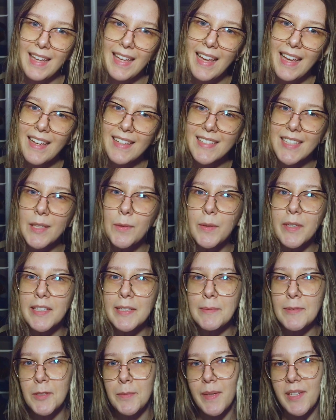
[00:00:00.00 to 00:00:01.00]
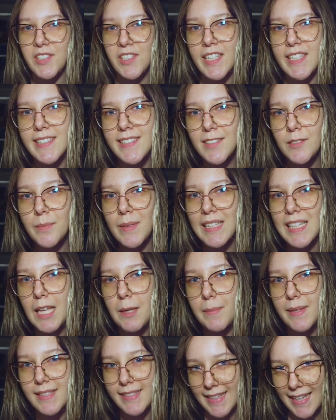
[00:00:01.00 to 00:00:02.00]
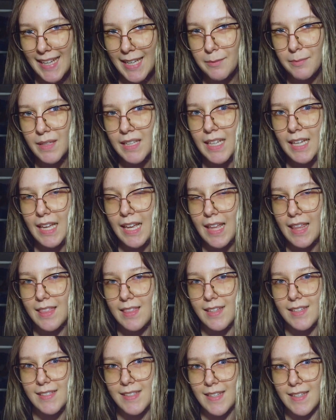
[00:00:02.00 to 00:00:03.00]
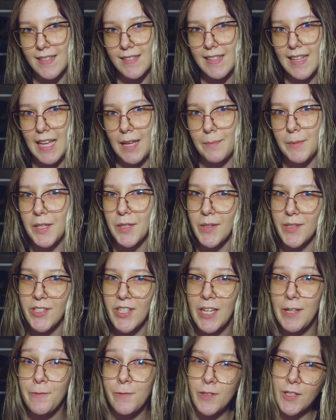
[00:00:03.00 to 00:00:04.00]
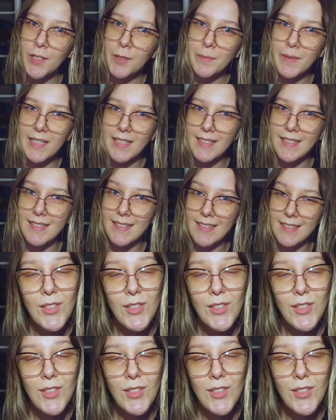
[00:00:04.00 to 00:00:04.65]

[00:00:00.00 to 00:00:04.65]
Hi guys and welcome to my channel. My name is Cami and this is Cami Crochet Vlogmas.